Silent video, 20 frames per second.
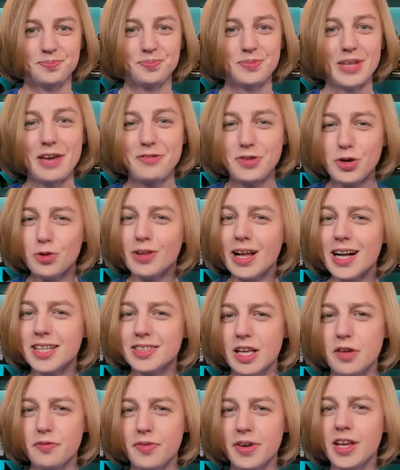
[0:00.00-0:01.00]
If you liked
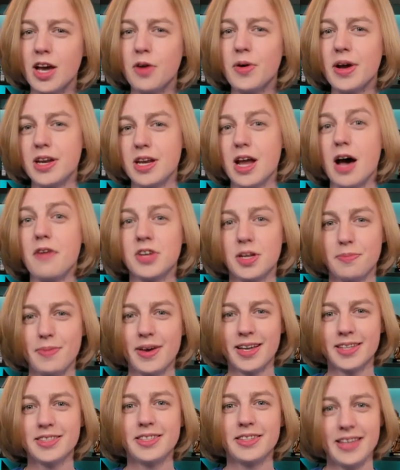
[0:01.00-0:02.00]
that video enough to
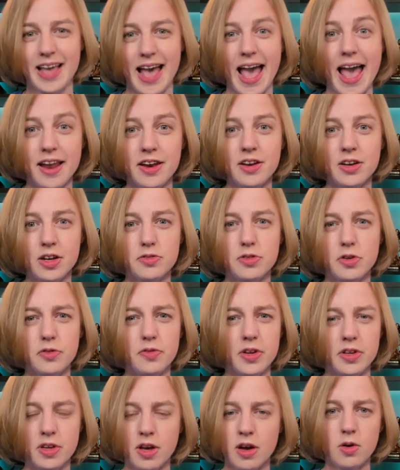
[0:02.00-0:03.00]
make it to the end of the
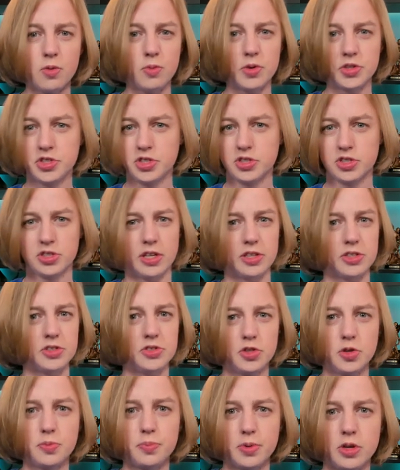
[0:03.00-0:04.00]
video, which is like
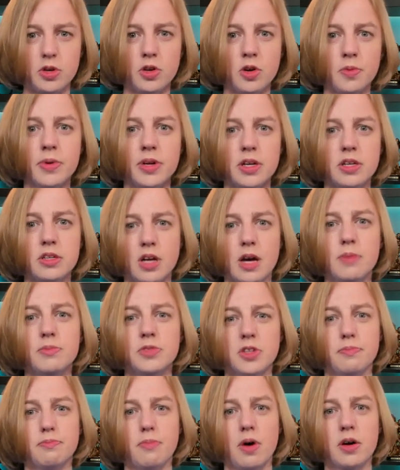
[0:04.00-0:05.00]
superhuman in terms
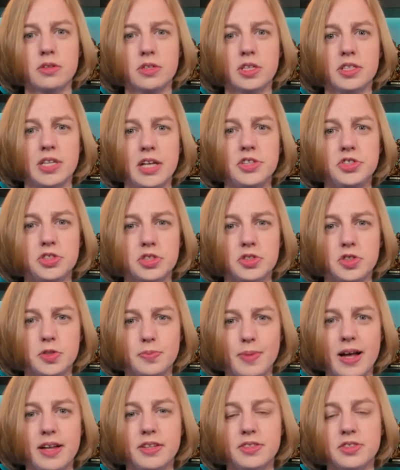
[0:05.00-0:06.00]
of modern attention
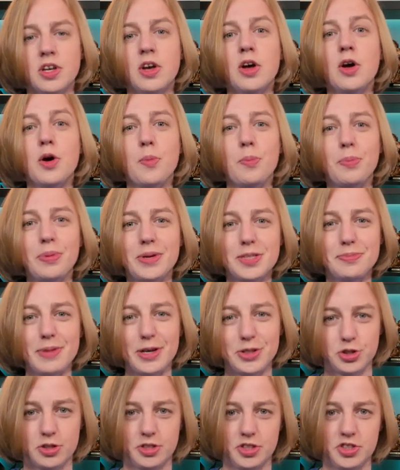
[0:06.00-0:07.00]
spans, please
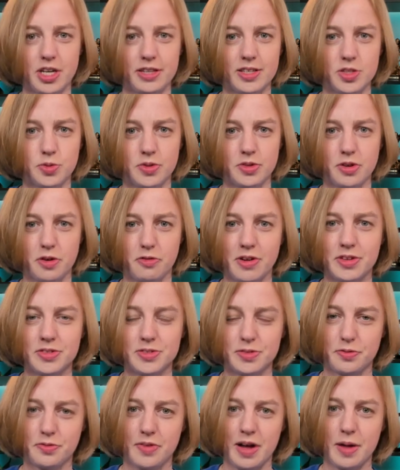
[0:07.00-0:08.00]
make sure to share this with your friends
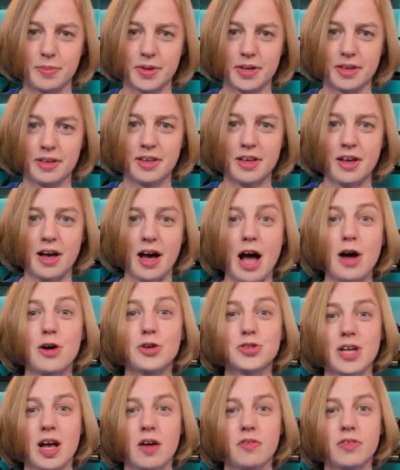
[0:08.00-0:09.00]
and family. I
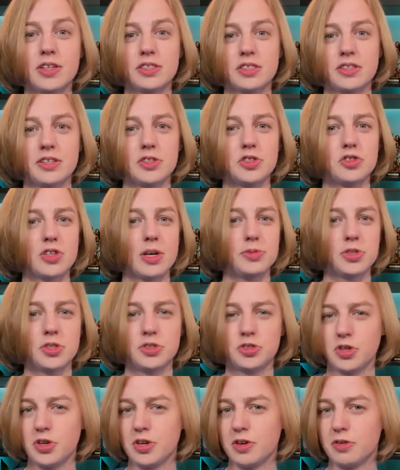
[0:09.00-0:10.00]
also have links in the description
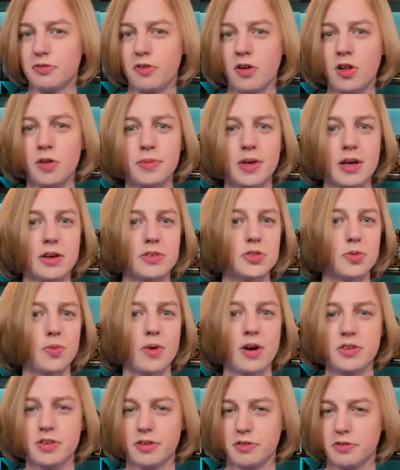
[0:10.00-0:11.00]
so you can follow me
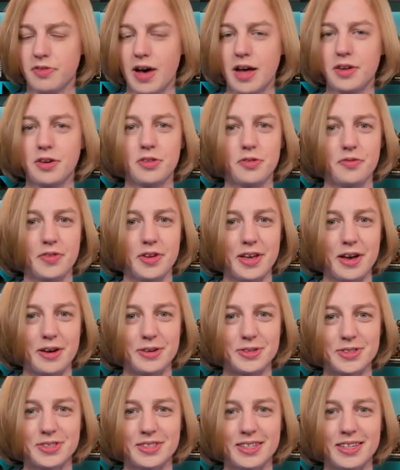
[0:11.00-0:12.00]
elsewhere and you can find other videos.